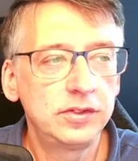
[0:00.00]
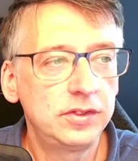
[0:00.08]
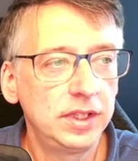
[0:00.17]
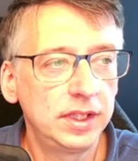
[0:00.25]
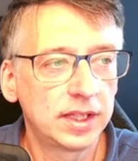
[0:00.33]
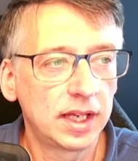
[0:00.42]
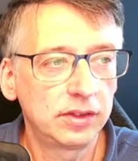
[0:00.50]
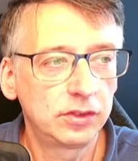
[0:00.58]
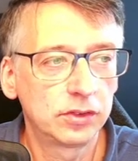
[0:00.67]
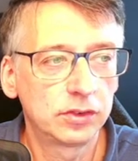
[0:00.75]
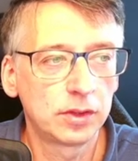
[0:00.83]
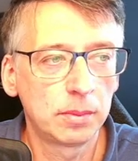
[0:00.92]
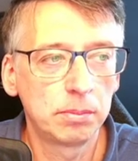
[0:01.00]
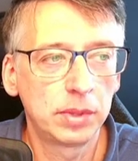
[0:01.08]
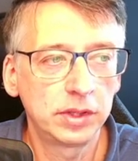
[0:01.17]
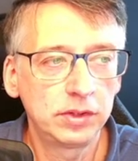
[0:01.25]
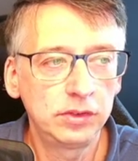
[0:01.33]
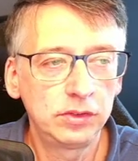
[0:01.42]
see, it has some
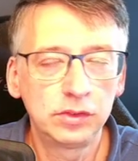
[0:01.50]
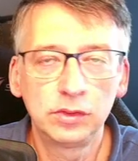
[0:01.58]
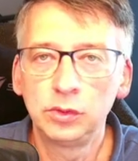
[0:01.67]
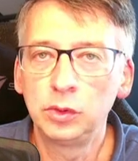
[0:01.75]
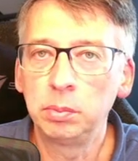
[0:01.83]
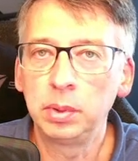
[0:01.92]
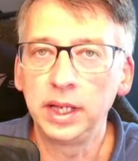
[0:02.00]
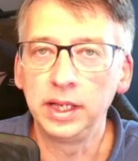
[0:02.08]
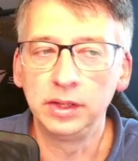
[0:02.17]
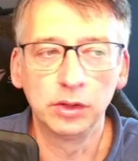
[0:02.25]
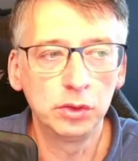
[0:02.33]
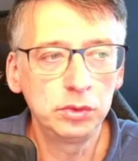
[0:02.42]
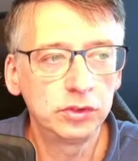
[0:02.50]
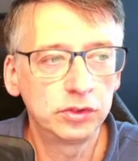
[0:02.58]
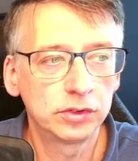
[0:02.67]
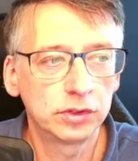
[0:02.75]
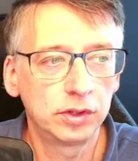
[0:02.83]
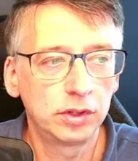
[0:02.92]
buttons to play
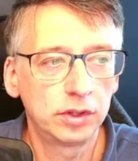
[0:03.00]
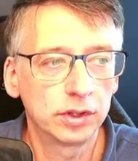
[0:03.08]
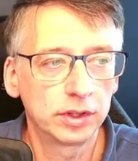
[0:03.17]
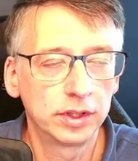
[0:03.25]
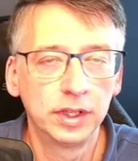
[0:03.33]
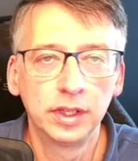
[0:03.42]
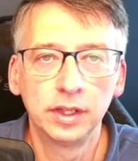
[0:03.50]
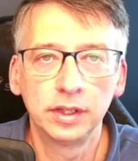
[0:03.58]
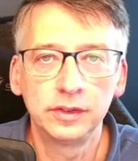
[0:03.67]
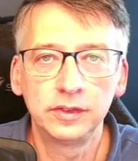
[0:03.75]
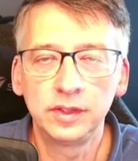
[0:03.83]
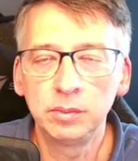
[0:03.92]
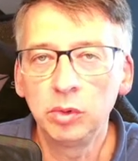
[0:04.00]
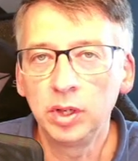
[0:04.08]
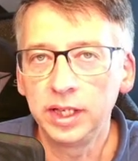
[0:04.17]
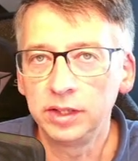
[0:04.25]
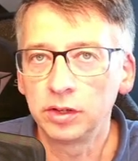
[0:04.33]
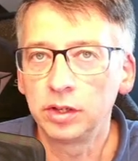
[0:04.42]
notes or
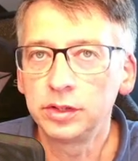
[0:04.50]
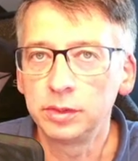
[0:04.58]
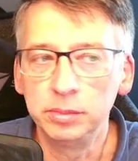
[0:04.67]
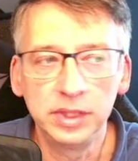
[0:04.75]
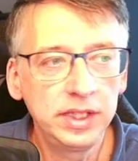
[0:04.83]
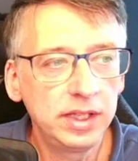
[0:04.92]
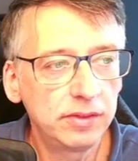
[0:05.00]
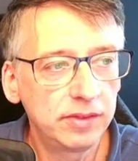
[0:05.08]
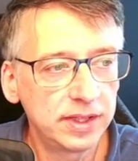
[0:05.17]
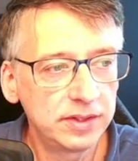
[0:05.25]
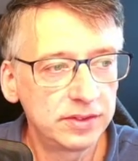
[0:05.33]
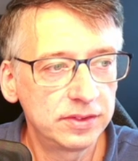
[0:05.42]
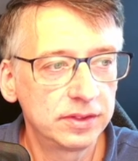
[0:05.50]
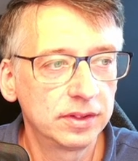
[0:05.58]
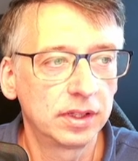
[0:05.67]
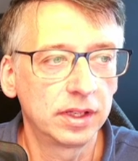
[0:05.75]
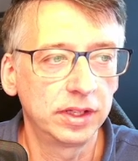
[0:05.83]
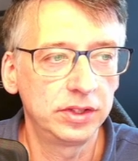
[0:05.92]
simulate other MIDI events,
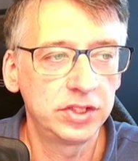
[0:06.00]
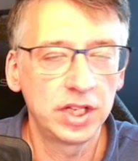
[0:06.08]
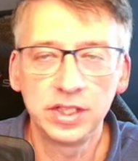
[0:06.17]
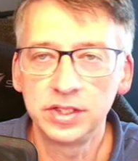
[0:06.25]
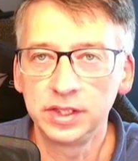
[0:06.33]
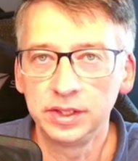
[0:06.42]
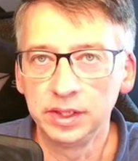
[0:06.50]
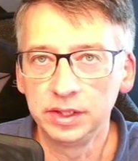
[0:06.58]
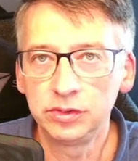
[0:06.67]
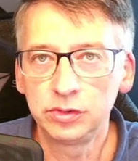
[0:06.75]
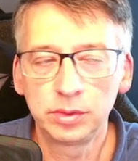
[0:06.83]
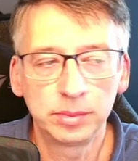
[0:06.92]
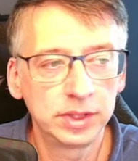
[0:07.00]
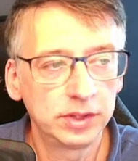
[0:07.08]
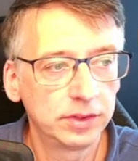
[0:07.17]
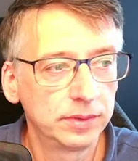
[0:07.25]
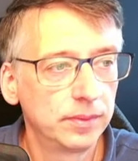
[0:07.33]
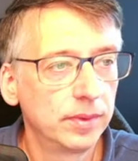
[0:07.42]
like changing the
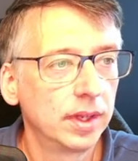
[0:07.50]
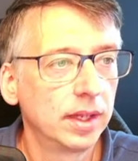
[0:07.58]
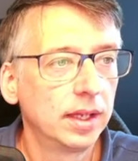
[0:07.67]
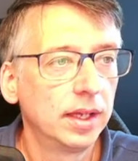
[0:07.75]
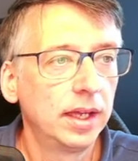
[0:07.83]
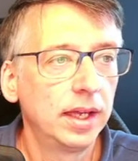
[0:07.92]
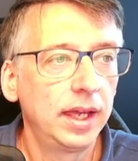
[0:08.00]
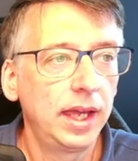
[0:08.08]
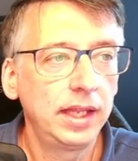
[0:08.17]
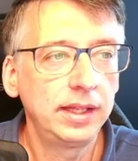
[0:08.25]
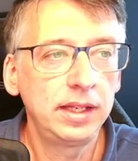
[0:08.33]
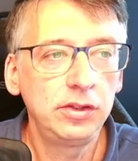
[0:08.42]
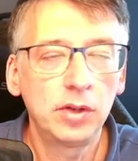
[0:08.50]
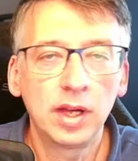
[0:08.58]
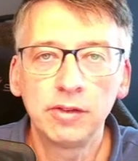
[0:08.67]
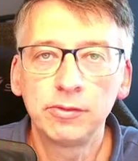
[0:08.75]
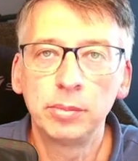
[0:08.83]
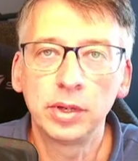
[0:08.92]
instrument. And then you
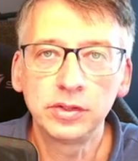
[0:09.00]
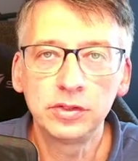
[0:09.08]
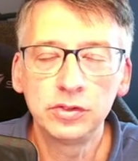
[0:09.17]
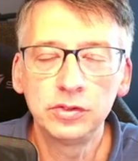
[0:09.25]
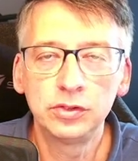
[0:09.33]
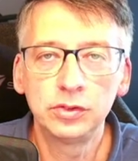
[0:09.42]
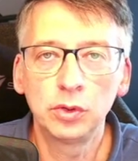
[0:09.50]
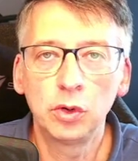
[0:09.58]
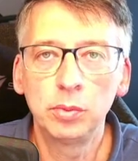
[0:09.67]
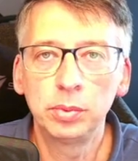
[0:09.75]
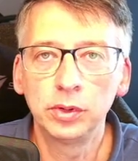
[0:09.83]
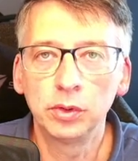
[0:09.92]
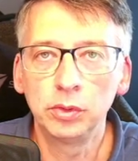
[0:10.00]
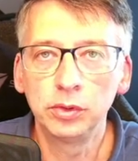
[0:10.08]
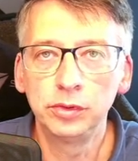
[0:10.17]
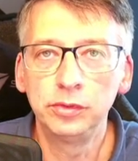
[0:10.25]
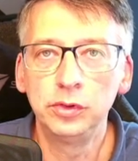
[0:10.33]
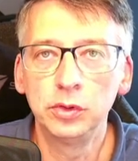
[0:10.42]
have buttons to open
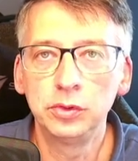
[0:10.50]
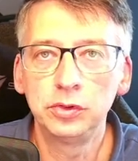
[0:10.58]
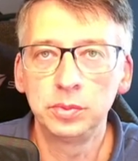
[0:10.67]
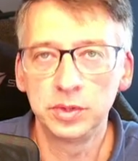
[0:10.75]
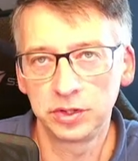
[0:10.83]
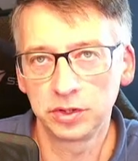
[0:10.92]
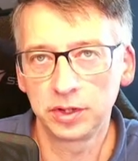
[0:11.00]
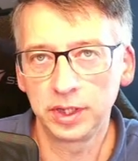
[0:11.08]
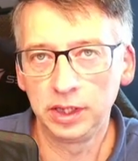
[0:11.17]
all the views which are